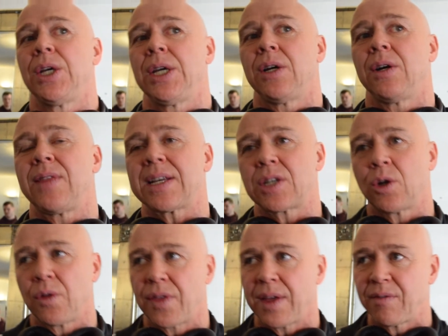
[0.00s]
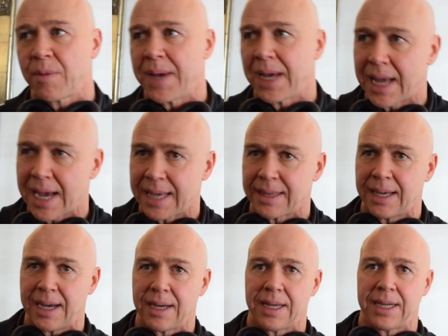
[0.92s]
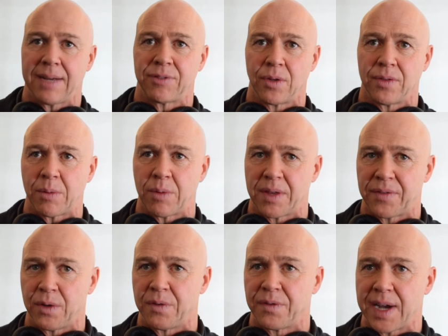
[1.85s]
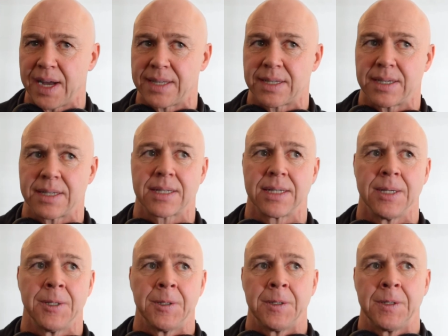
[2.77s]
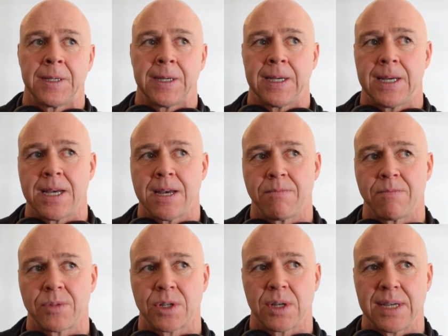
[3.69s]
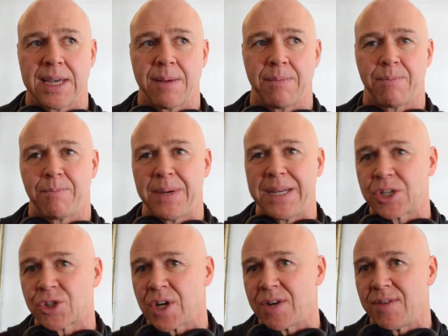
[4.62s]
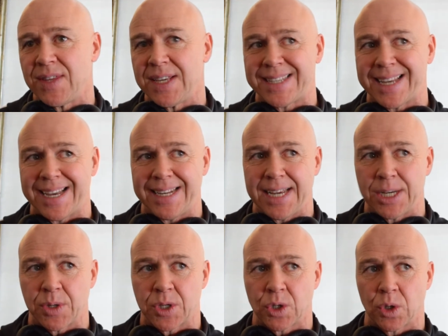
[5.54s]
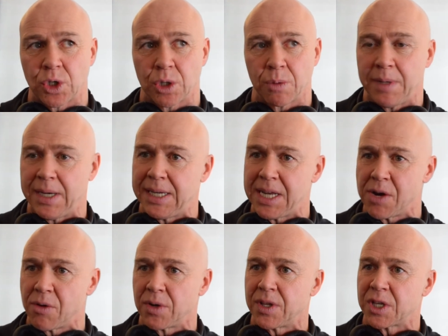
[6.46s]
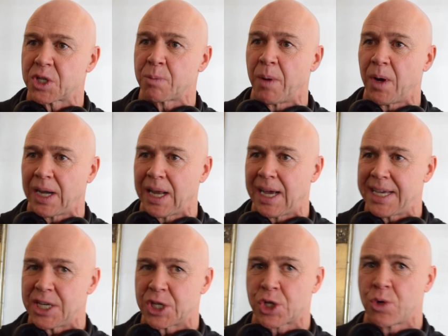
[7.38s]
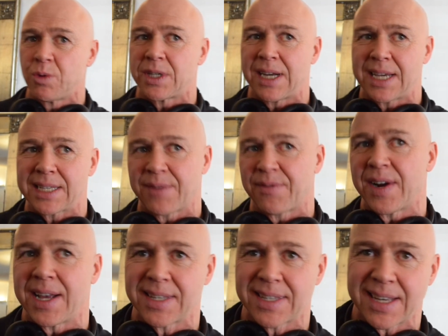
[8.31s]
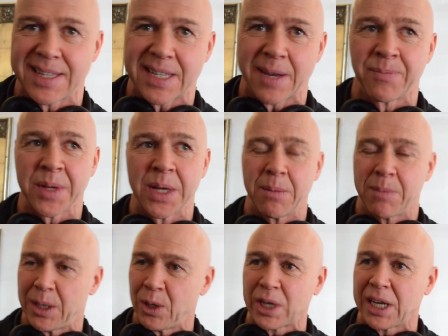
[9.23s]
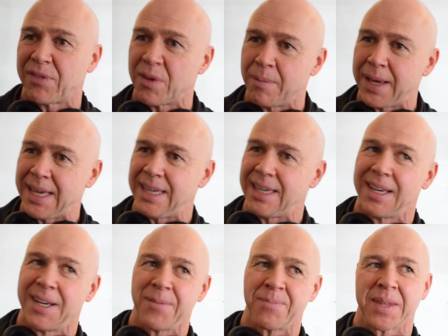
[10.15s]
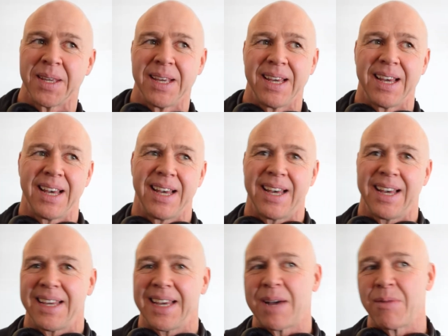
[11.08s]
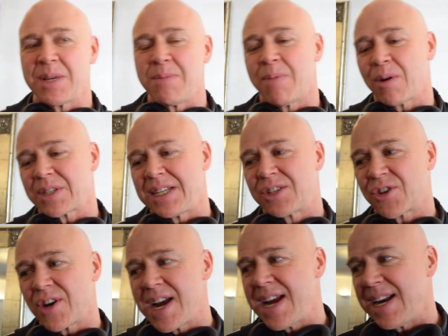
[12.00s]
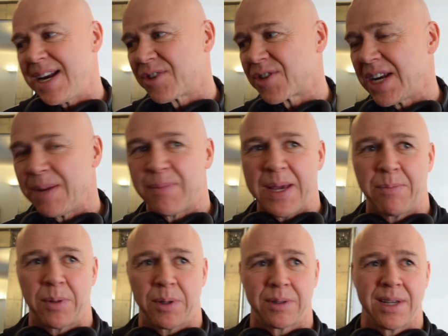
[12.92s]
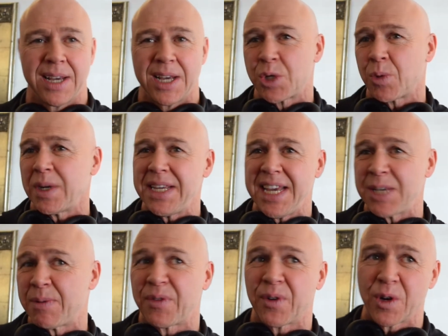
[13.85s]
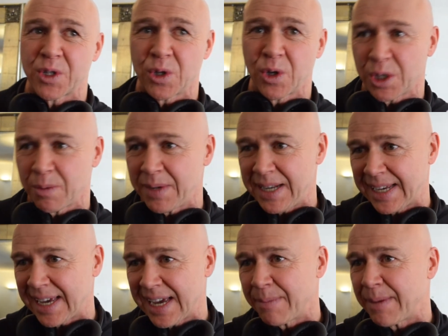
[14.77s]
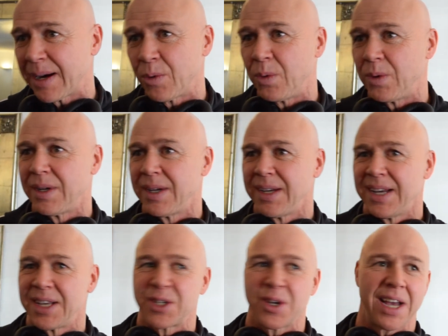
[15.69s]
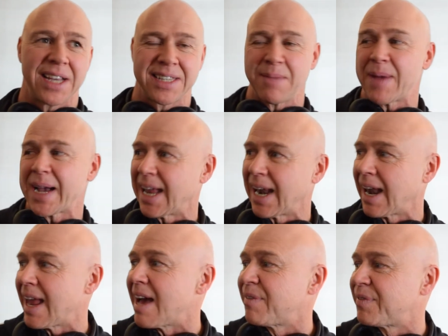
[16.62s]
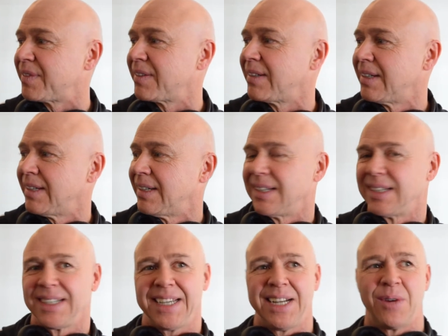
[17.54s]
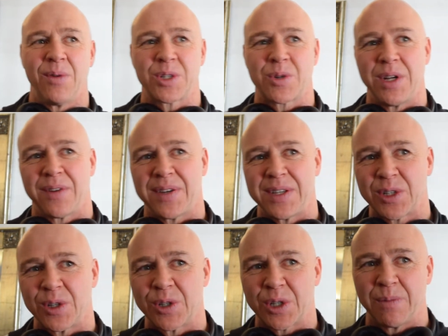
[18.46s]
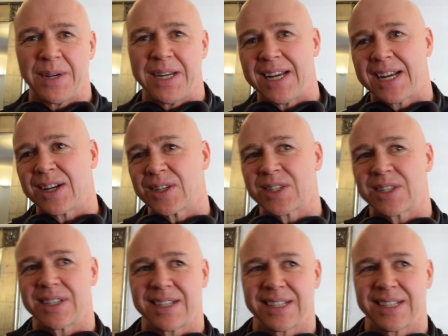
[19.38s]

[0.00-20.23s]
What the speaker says: you know, that's a good thing for me. I like that, and I've done that with a few fighters. So yeah, being a trainer in this day and age with social media, you're under the spotlight, you're scrutinised left, right and centre. But luckily for me, I was in boxing training and training people 20 years before social media came out. So I sit back and laugh, you know, what's going off in social media, because,